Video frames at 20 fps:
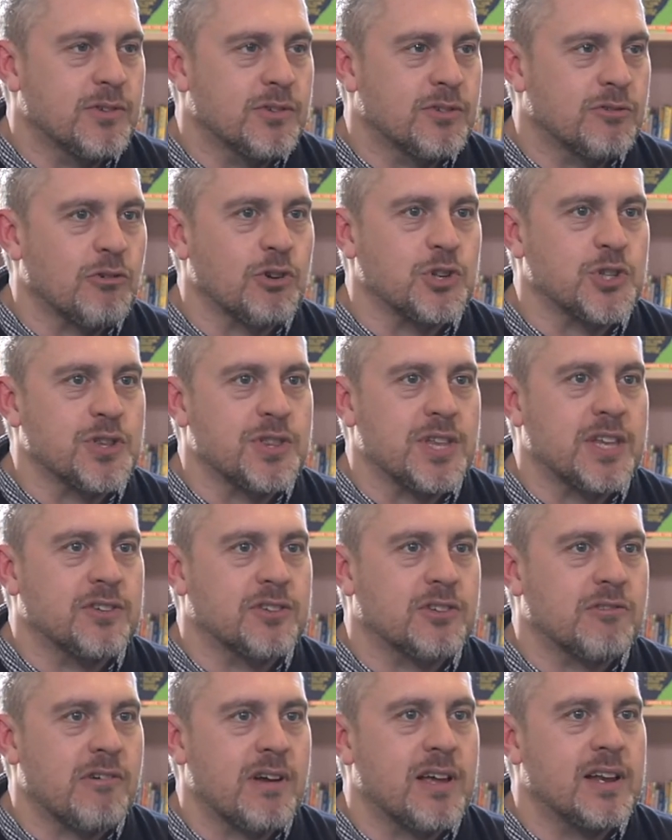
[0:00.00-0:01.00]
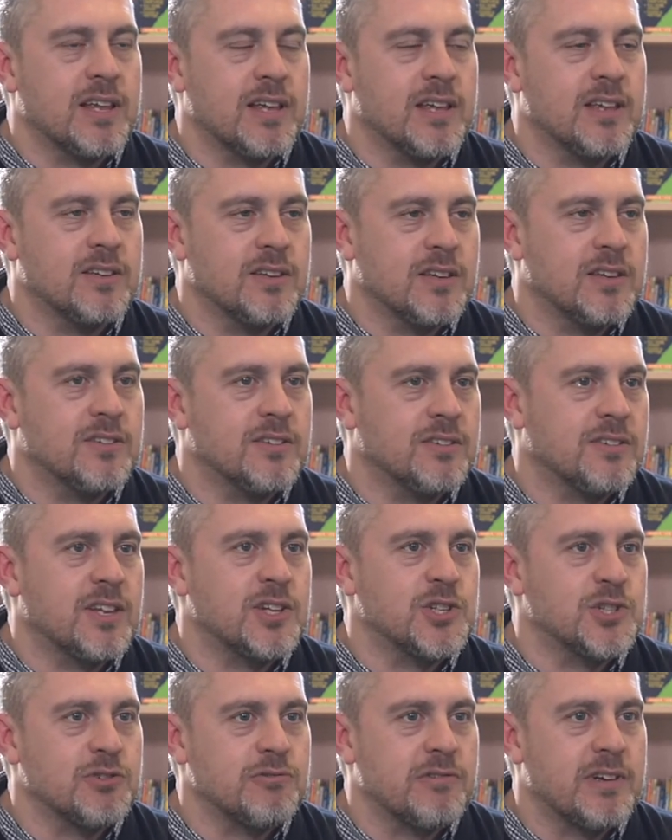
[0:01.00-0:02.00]
structure things correctly is
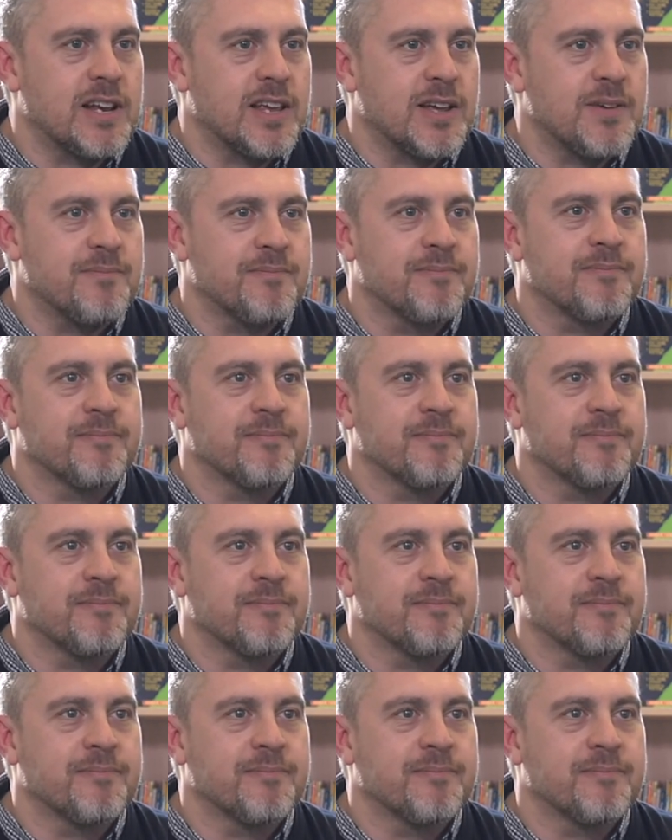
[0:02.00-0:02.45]
essential, really.